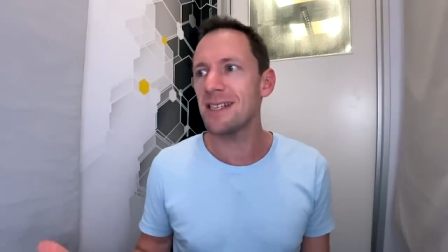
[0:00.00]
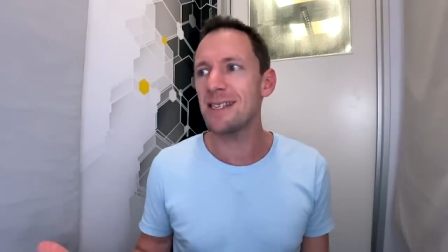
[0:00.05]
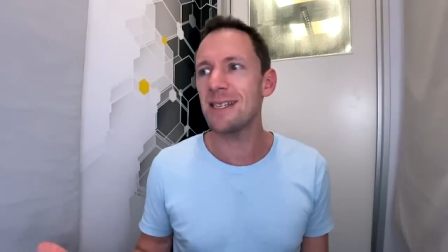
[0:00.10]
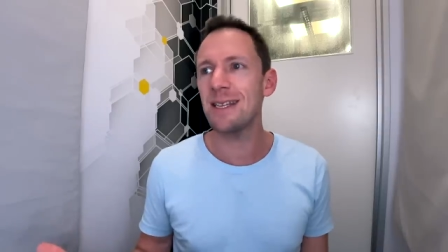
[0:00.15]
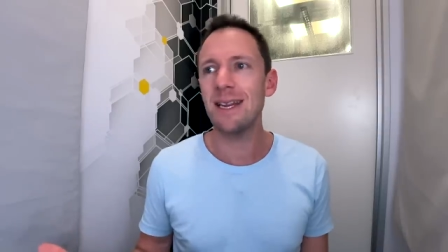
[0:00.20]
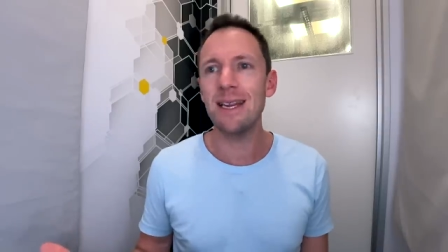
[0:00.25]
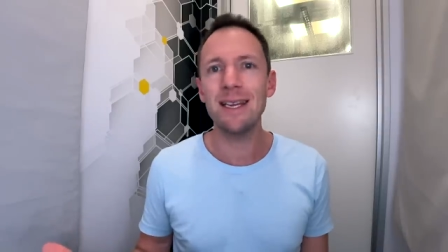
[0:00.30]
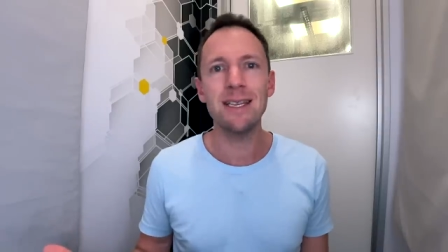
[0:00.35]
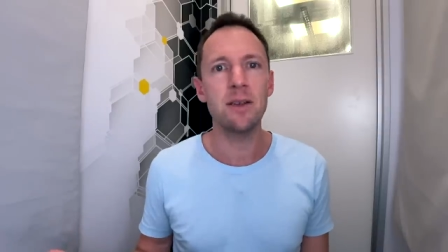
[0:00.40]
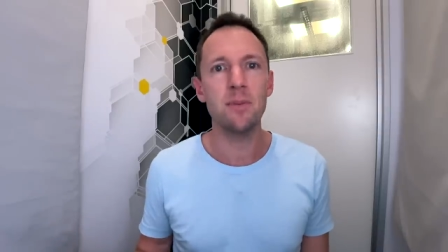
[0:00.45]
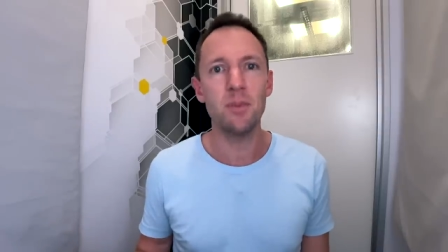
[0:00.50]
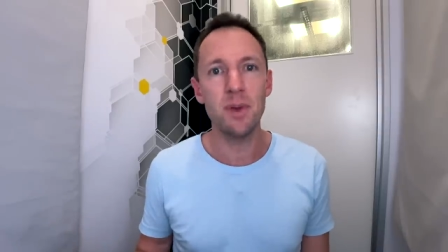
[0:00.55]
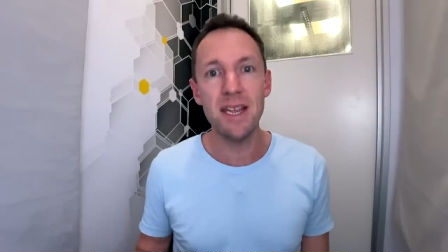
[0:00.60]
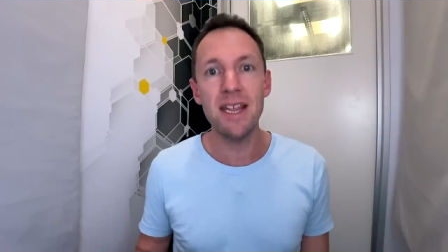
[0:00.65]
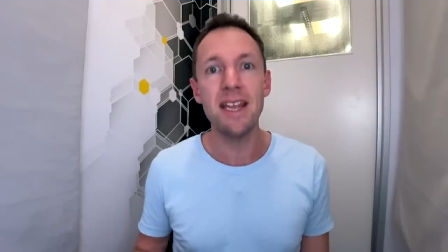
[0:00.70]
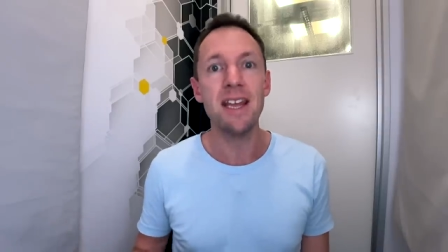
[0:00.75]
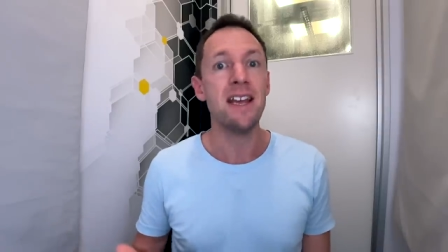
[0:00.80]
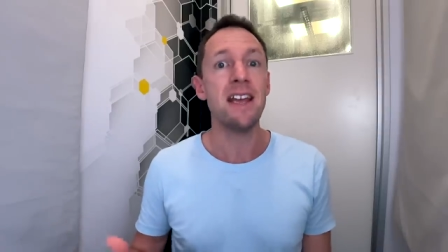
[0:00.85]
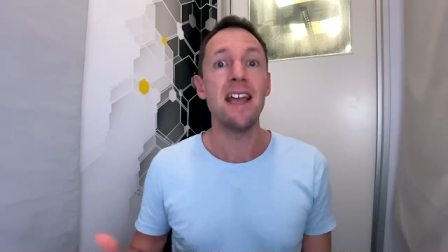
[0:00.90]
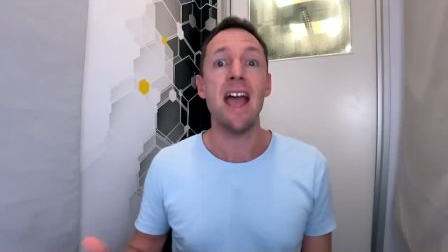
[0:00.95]
doesn't need to
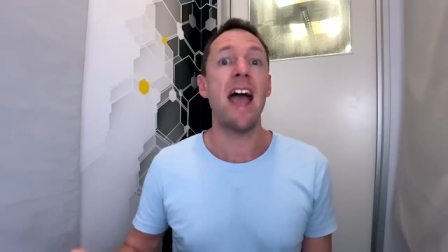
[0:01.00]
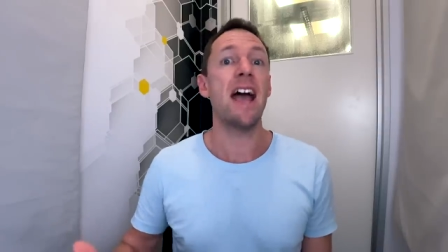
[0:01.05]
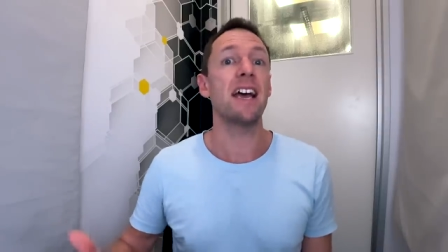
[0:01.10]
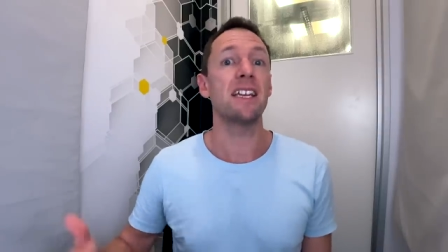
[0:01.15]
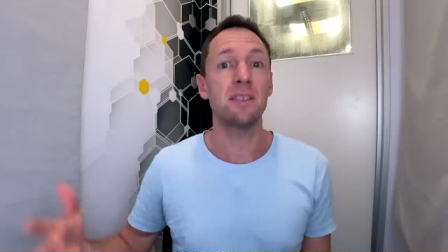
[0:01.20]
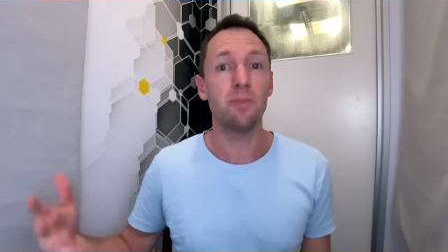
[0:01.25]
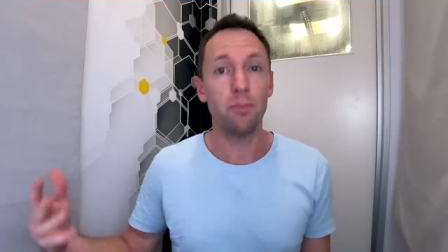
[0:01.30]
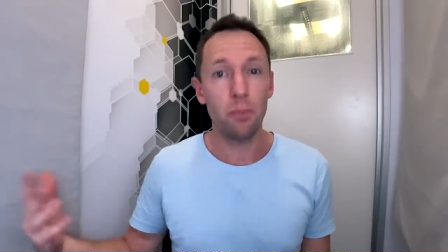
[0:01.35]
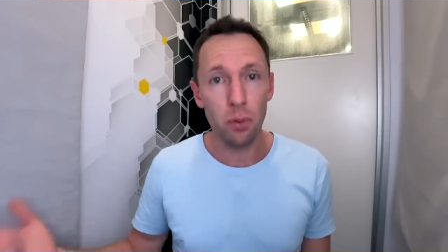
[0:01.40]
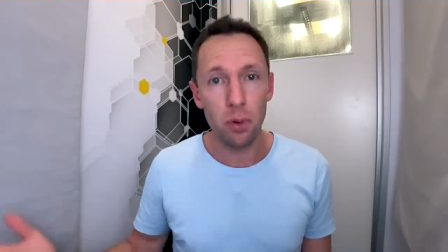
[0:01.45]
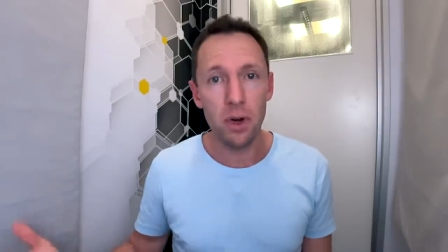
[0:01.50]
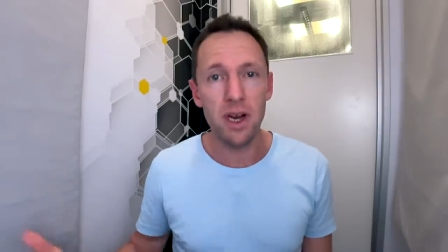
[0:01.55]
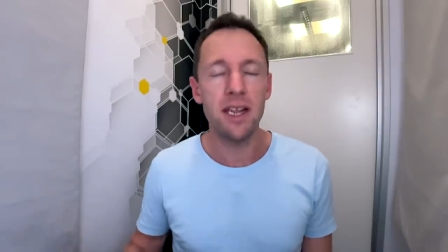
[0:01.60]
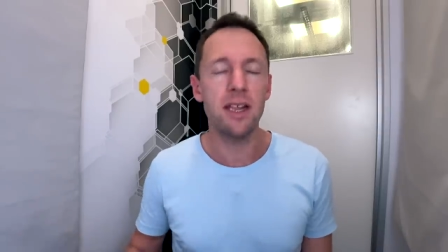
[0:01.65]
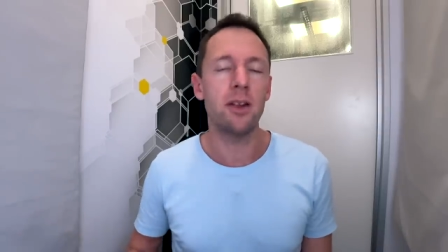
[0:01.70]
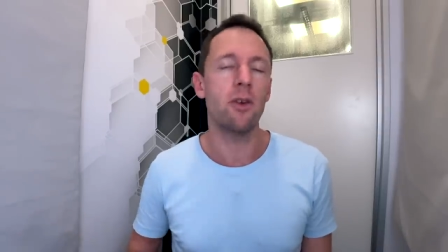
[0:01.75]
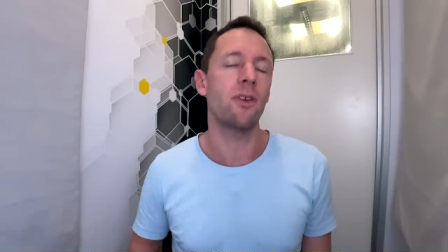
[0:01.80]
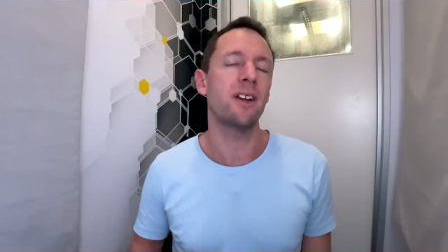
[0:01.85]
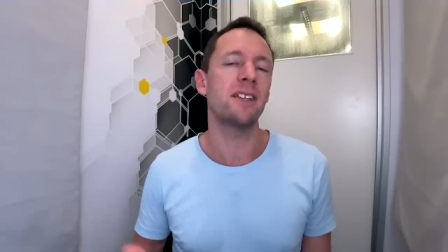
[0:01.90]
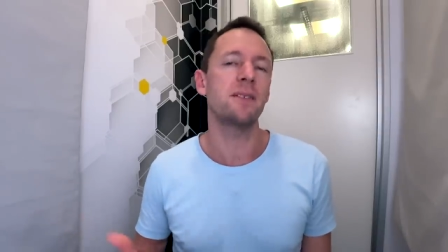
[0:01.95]
be as
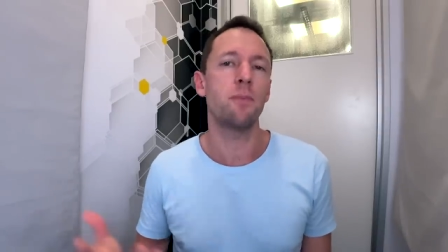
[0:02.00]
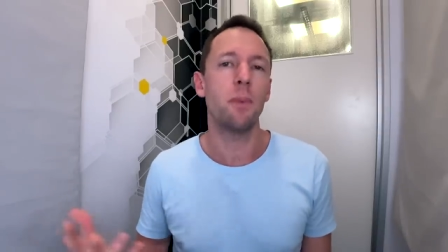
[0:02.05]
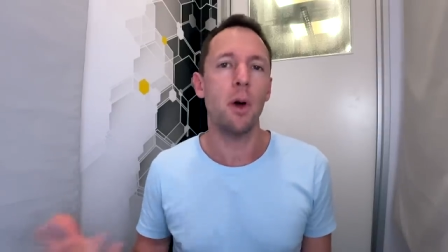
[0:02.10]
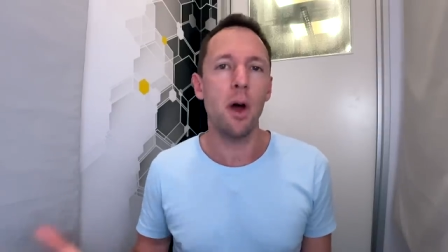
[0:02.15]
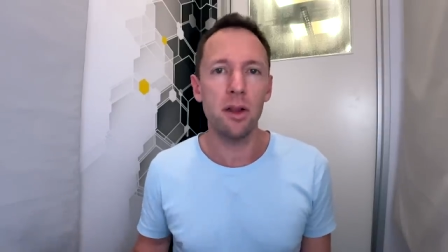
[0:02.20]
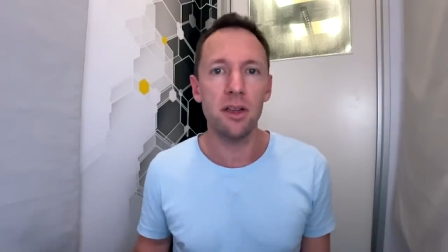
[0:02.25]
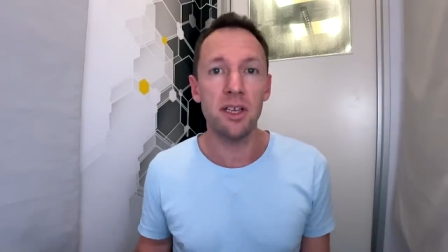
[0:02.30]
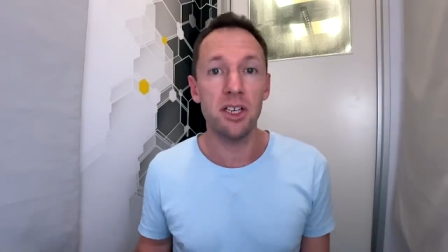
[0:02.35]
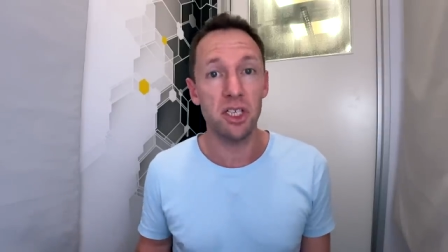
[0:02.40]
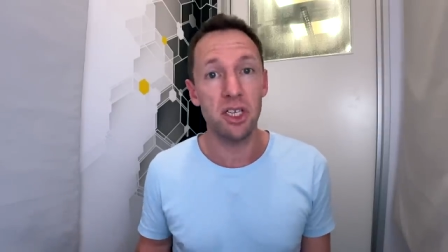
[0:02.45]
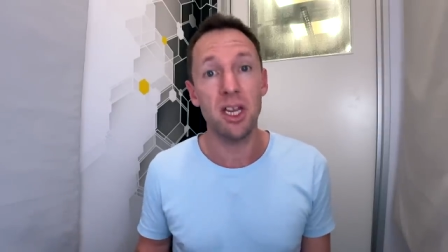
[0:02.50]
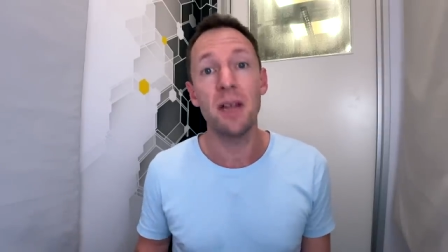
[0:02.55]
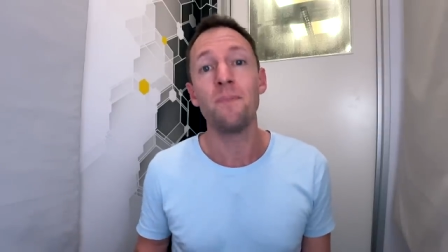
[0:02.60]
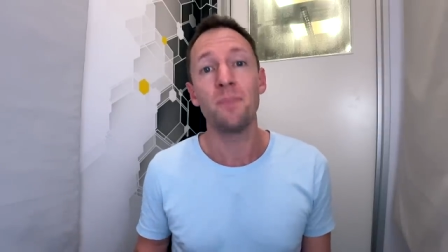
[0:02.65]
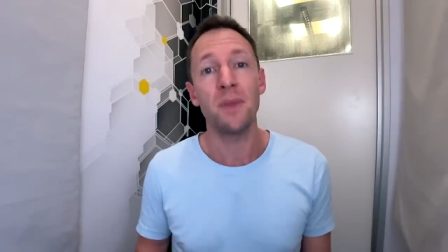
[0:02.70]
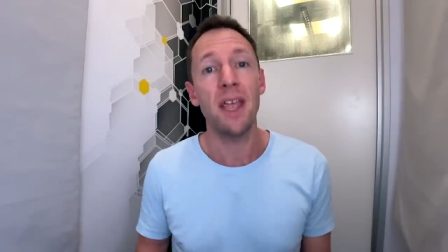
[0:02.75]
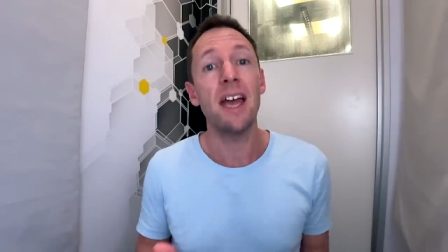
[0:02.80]
pretty or as polished